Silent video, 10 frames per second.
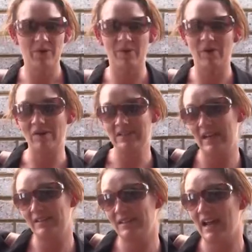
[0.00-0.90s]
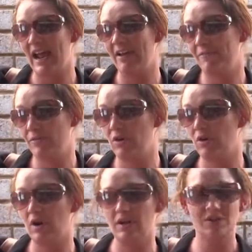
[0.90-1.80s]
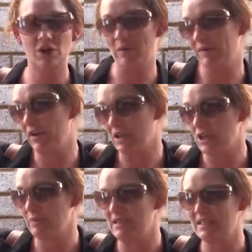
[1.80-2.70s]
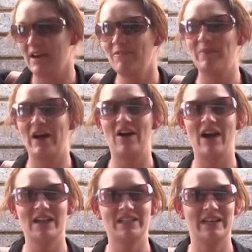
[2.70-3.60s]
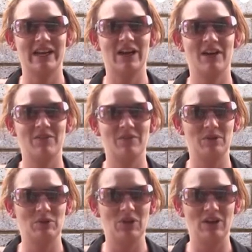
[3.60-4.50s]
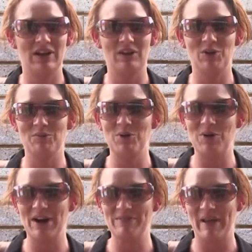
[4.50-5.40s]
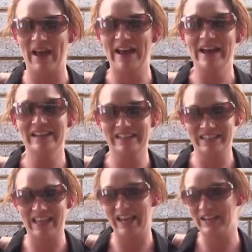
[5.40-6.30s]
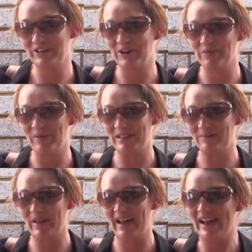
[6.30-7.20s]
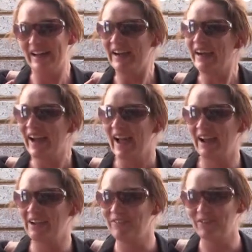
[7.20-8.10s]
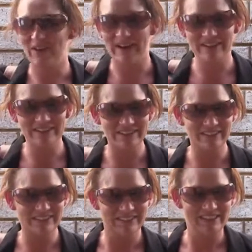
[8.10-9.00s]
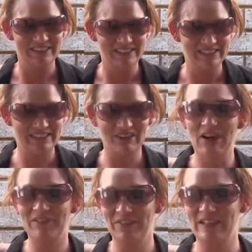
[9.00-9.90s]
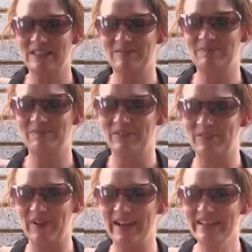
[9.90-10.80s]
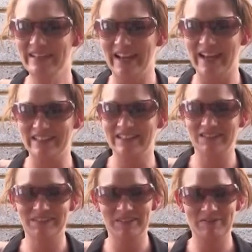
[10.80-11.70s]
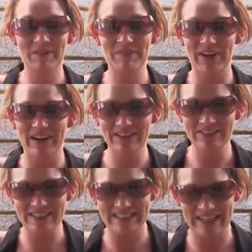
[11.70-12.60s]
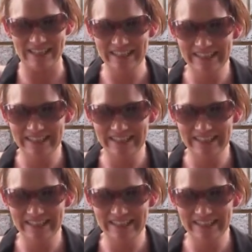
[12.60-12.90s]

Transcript: Well, I was here today to help me find a job and stuff, but I actually have learned a lot more about just getting a job. It's about how you feel and it's life, do you know what I mean? It's been very interesting.